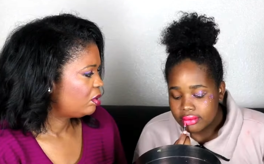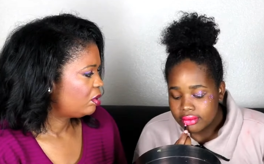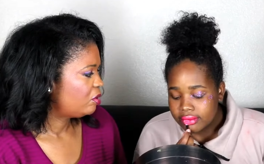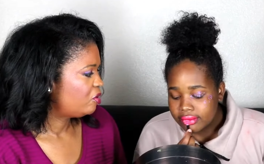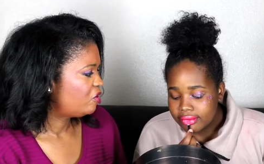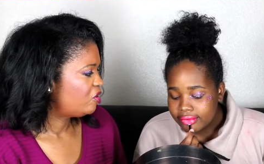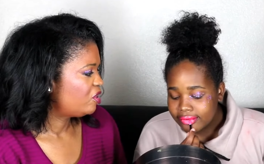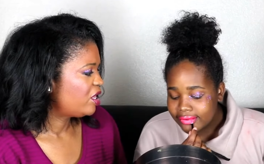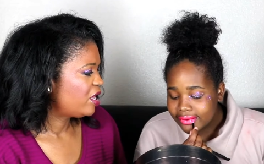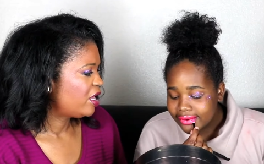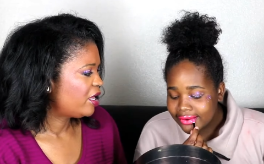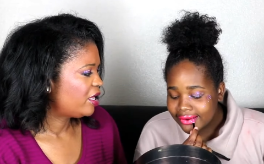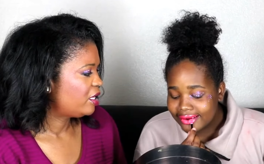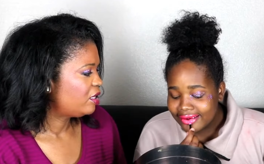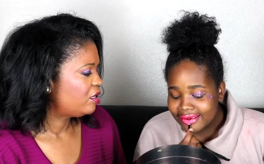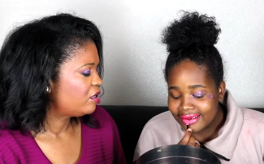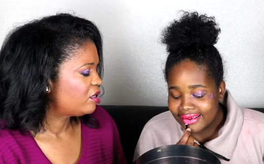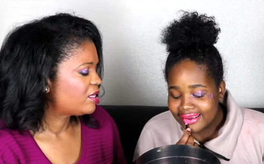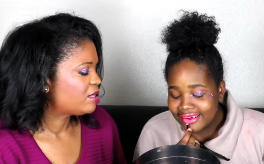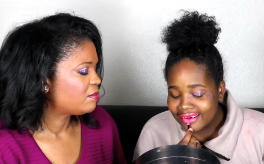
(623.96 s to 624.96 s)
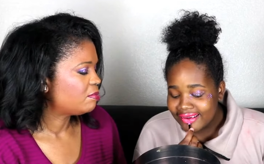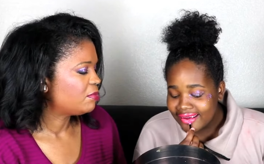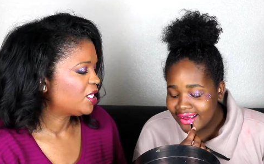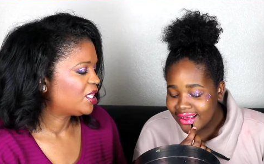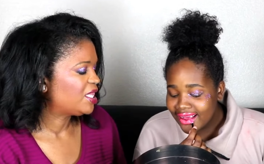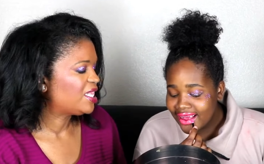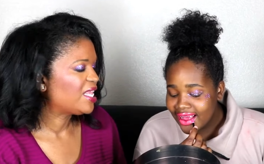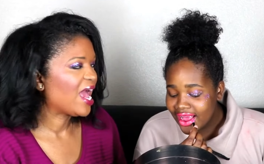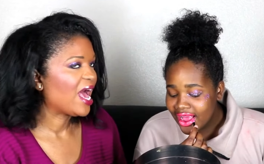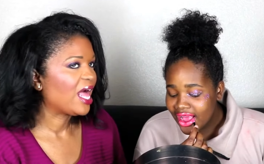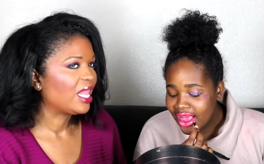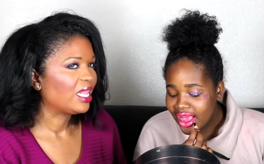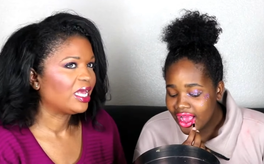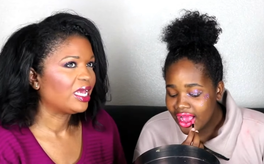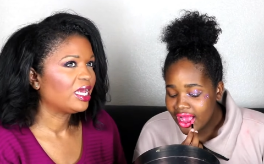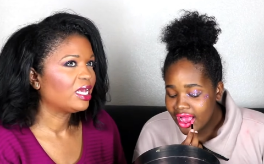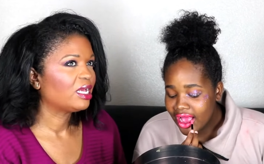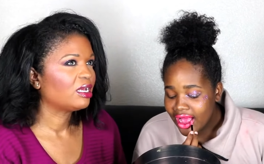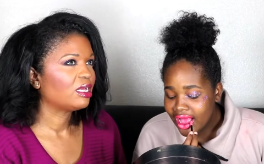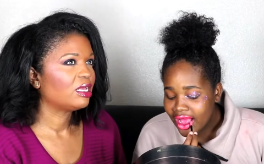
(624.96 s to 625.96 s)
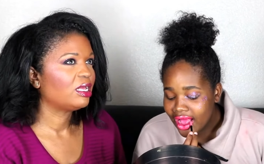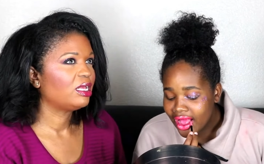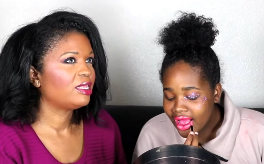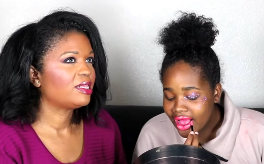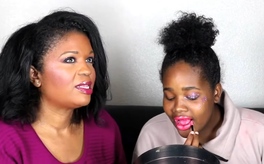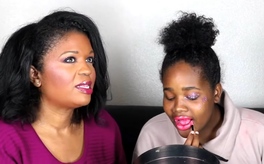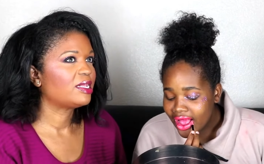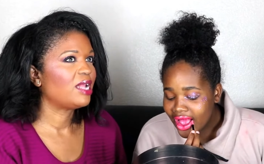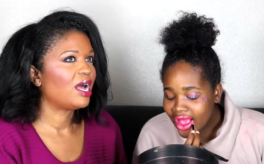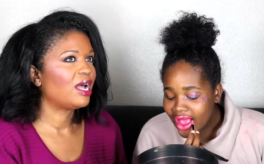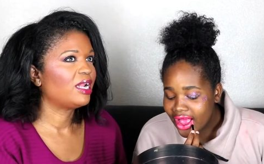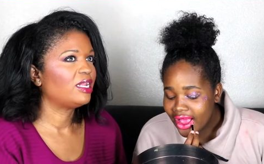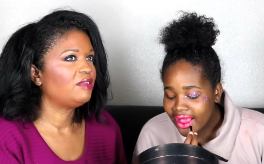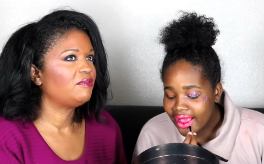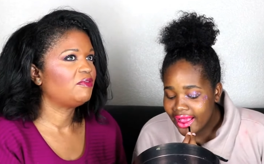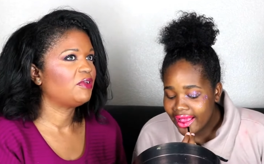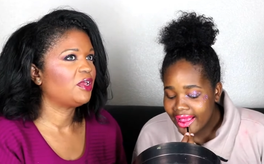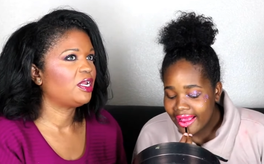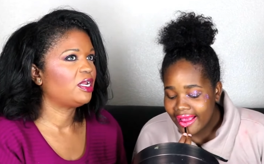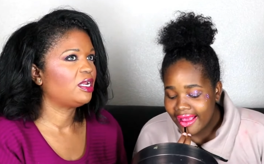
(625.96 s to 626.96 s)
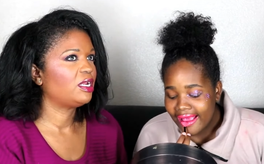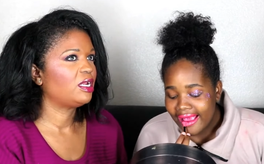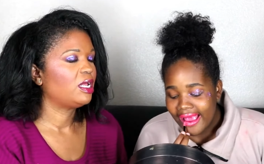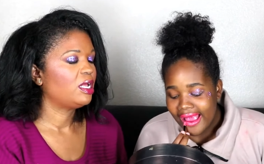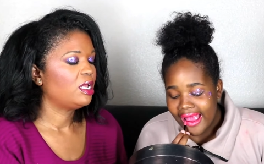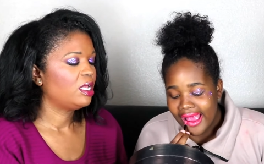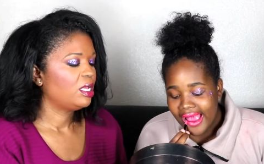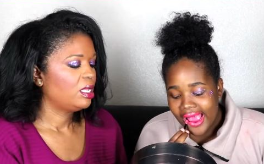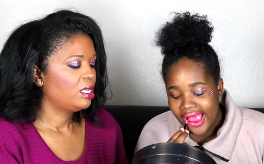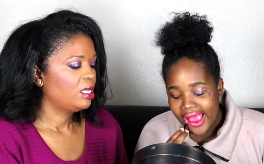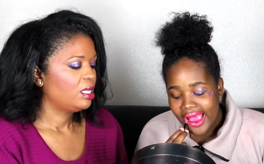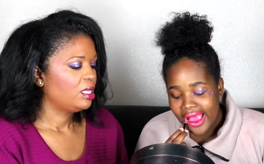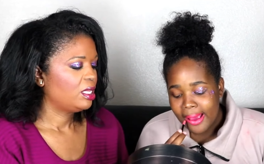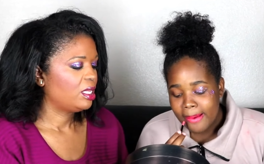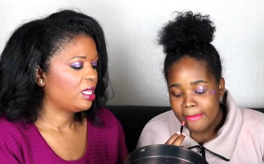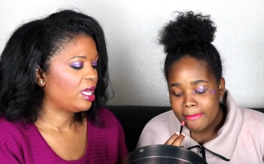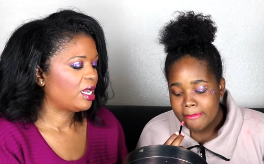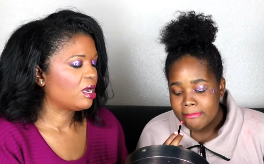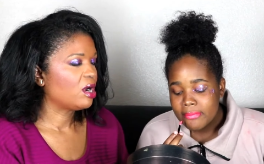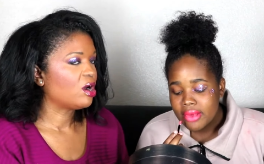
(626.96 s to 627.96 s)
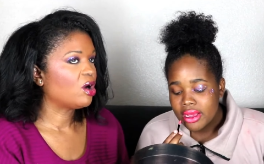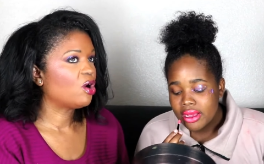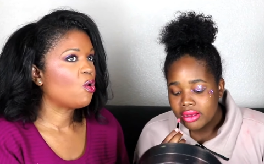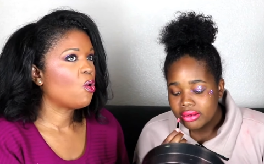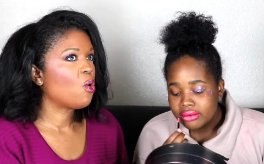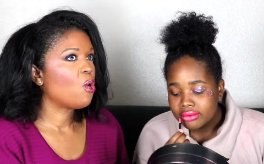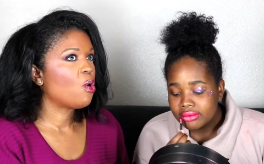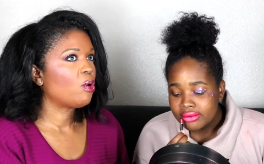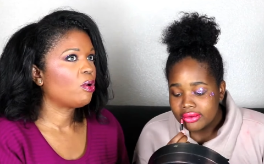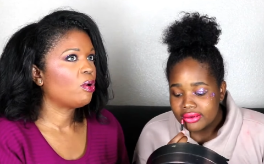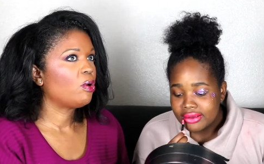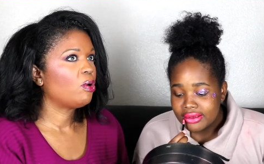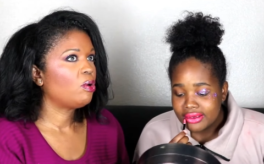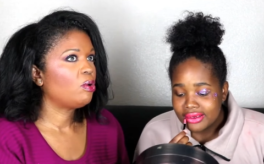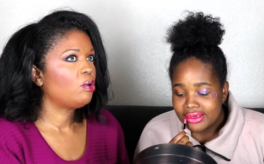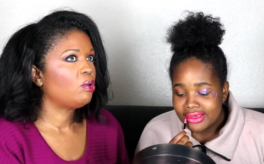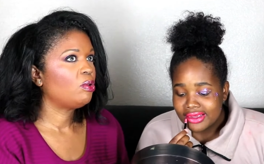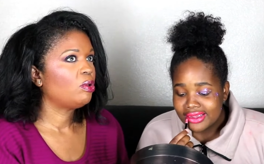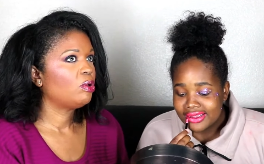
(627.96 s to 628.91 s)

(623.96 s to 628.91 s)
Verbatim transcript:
Speaker 1: You see that? It looks metallic. It's not even like a coral.